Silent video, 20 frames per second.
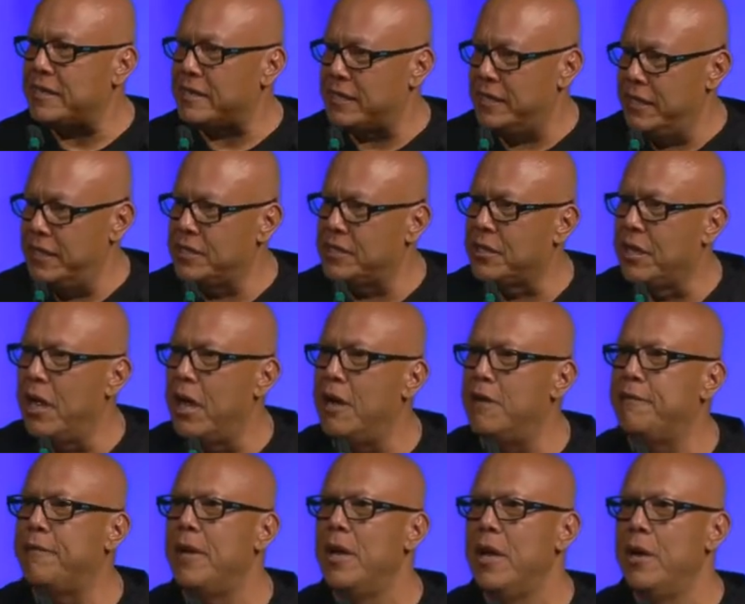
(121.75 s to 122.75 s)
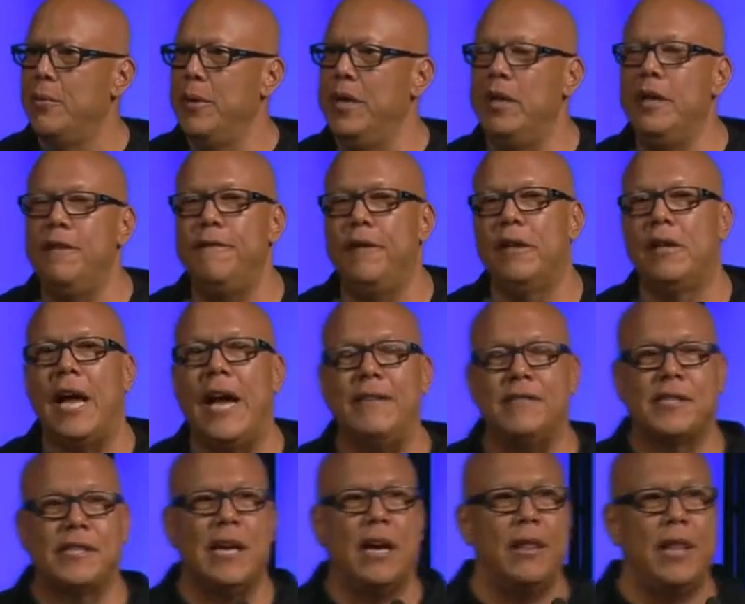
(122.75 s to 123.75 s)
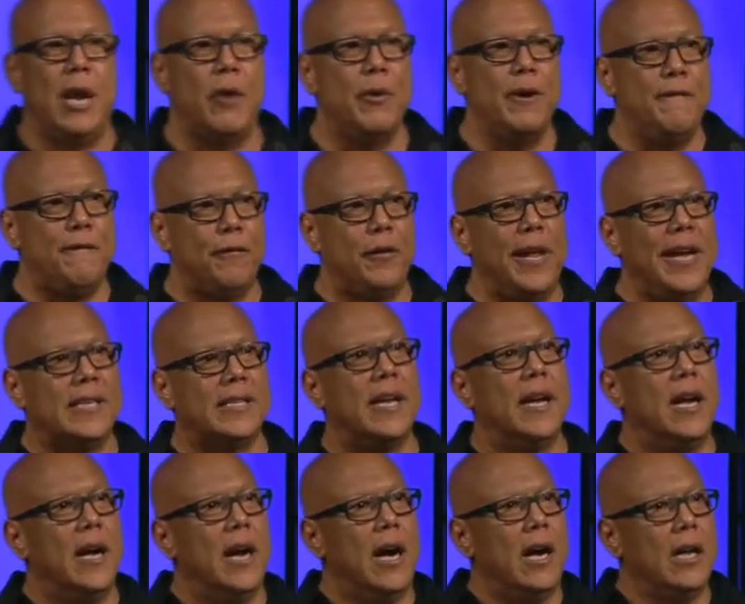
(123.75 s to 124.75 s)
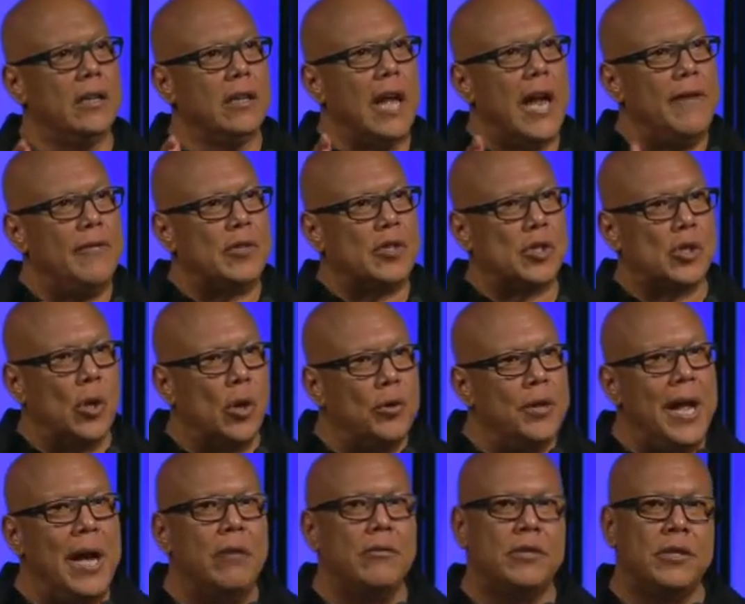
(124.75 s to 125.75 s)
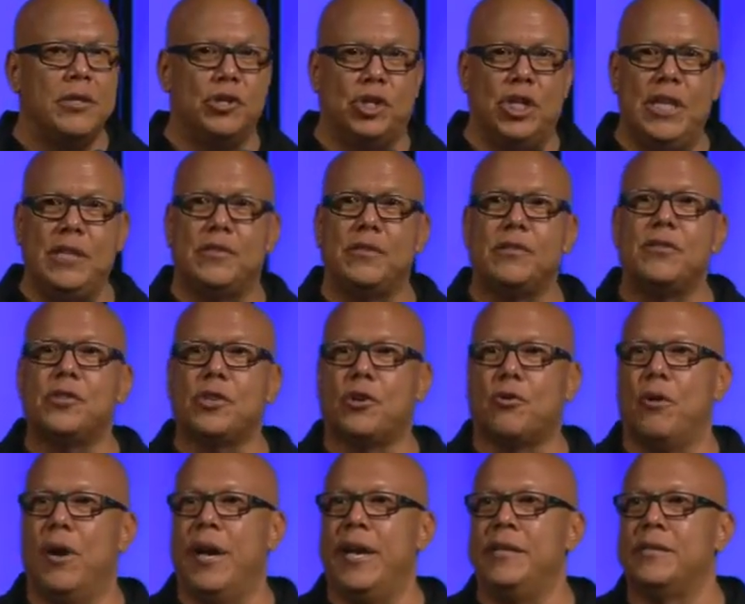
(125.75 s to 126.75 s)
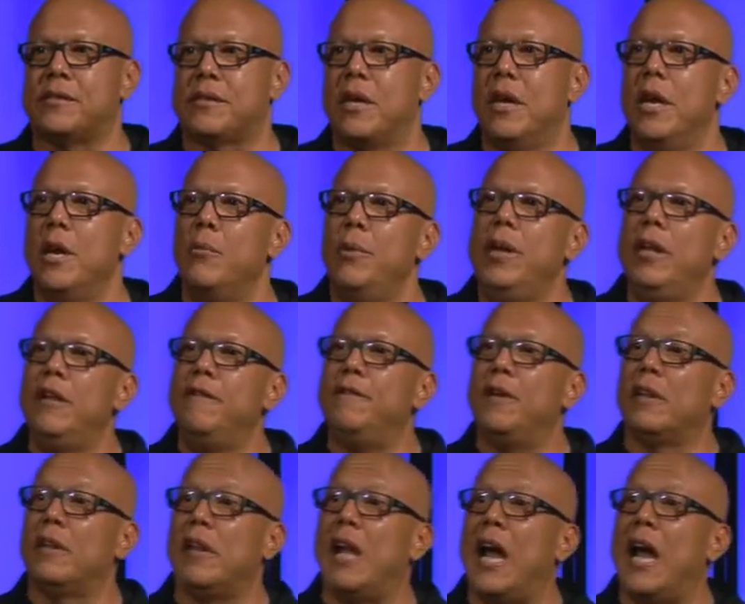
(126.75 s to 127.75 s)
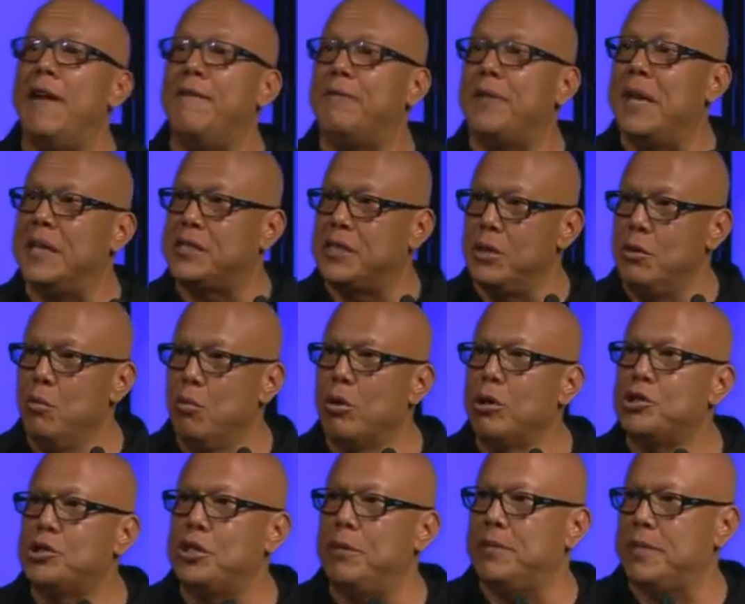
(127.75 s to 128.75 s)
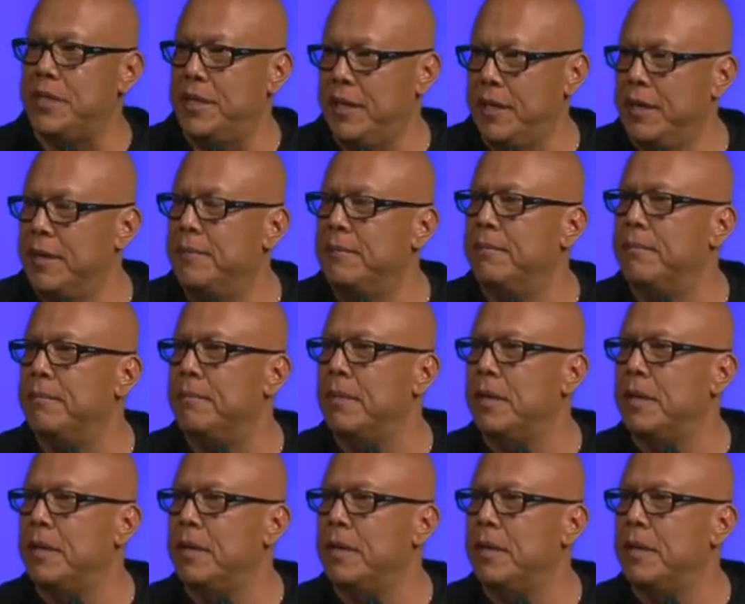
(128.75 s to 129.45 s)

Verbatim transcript: His love, we live a lifestyle that reflects a life sold out to Jesus Christ. We live a life that's in worship to Him.